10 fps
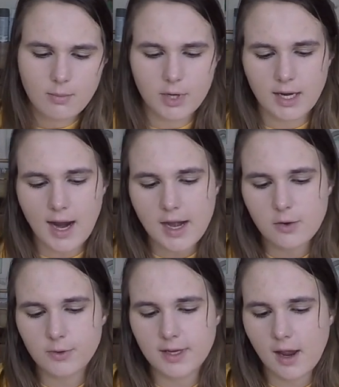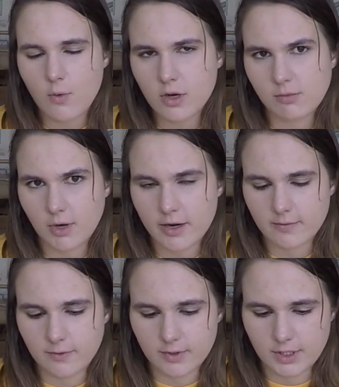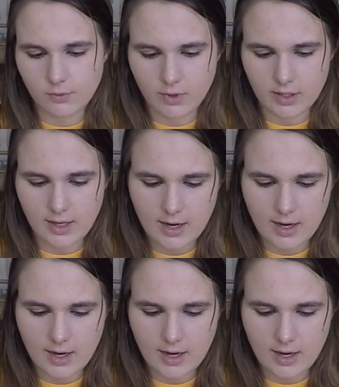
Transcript: but I don't think I want a bottom for this one.